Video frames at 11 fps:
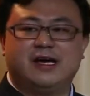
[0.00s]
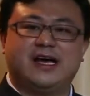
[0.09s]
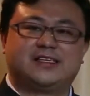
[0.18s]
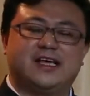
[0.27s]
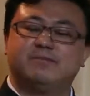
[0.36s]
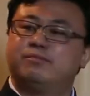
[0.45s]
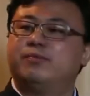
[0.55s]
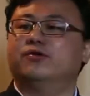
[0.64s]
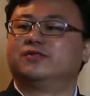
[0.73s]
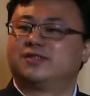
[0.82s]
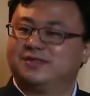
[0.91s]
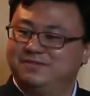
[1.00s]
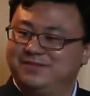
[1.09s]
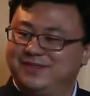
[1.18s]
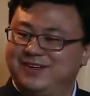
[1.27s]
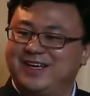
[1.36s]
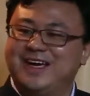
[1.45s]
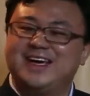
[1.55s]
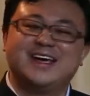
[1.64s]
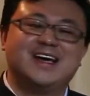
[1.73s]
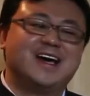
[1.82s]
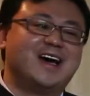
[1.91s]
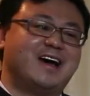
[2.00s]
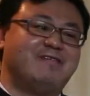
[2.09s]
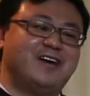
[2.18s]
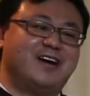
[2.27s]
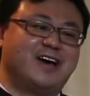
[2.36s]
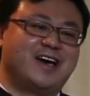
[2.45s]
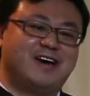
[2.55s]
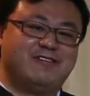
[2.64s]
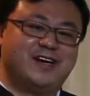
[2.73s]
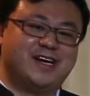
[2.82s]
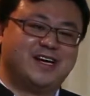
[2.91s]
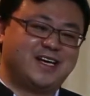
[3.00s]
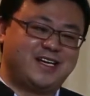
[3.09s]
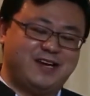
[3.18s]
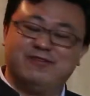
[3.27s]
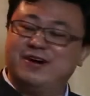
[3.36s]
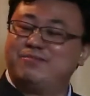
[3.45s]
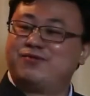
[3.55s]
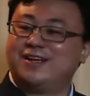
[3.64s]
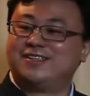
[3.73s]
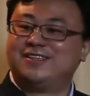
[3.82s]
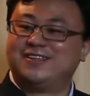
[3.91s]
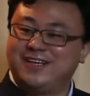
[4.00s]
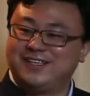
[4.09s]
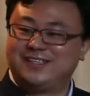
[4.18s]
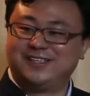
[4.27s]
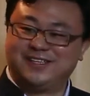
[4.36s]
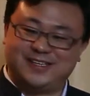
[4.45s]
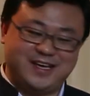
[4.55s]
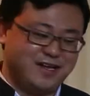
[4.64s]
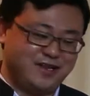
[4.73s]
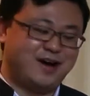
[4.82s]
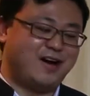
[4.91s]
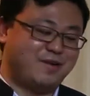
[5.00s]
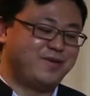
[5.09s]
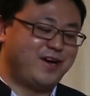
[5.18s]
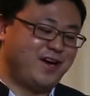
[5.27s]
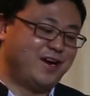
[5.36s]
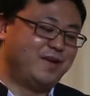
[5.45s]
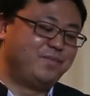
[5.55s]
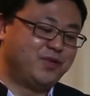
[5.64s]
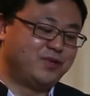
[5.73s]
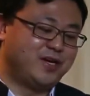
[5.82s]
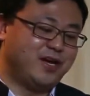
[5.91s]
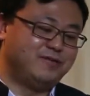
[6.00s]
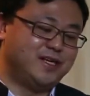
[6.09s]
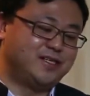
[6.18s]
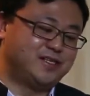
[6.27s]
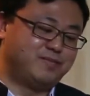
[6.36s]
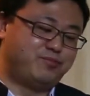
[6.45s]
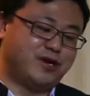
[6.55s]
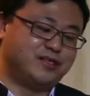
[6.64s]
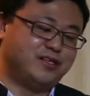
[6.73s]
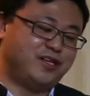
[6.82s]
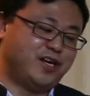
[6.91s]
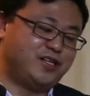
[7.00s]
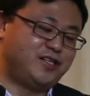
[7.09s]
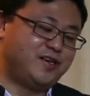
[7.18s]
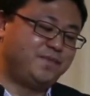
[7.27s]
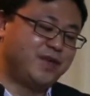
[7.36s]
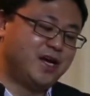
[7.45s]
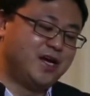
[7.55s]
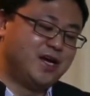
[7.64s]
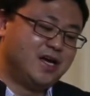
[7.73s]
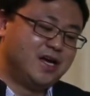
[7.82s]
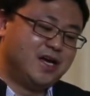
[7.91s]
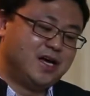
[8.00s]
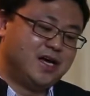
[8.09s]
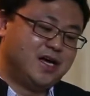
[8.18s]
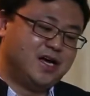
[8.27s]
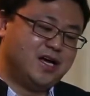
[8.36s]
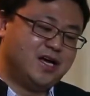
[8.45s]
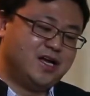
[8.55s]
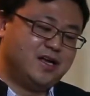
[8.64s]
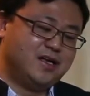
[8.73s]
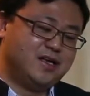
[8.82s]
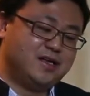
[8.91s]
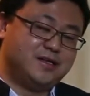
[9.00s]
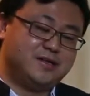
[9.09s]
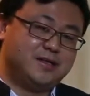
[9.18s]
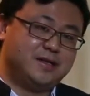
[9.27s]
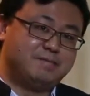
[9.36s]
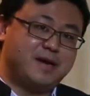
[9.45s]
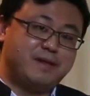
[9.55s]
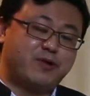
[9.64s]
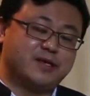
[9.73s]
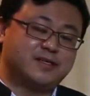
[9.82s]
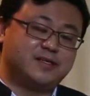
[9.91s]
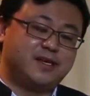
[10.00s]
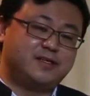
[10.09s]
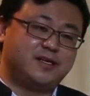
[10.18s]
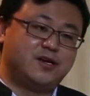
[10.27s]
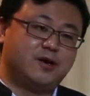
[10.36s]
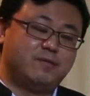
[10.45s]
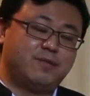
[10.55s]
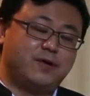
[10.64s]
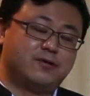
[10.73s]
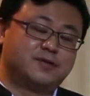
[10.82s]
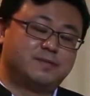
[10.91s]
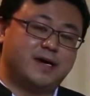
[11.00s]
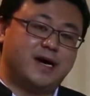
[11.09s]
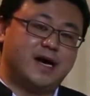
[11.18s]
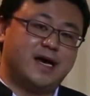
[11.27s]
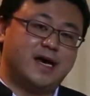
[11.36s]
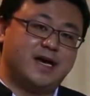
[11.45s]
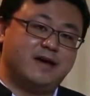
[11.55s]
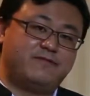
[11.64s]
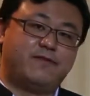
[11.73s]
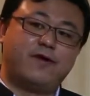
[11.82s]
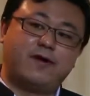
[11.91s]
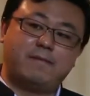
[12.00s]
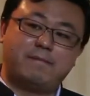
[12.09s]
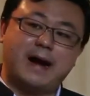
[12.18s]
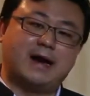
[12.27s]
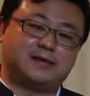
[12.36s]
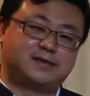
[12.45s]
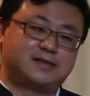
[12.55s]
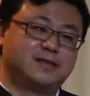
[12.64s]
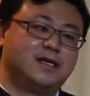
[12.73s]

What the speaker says: I said both. Okay, I will give a presentation today. Now I'm here to give this presentation. My presentation composed by 4 parts.